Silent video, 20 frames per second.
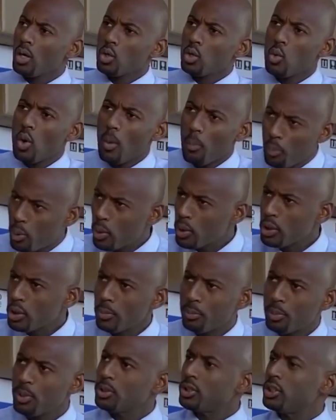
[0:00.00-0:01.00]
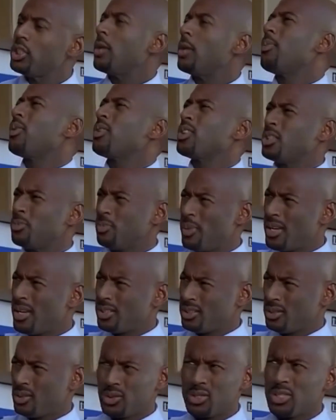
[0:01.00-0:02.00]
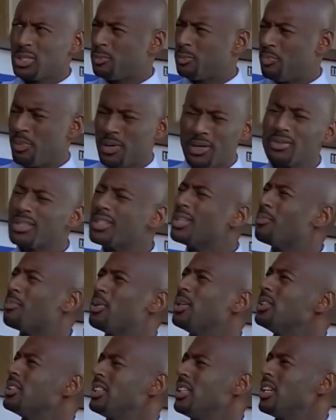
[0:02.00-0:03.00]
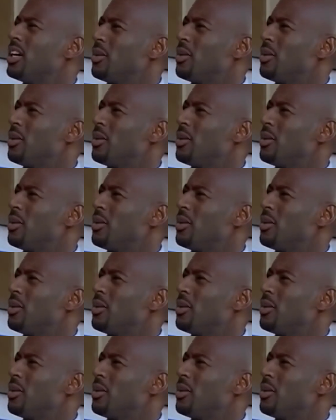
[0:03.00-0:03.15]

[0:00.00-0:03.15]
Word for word: You are putting the pussy up on this pedestal. You're just building the pussy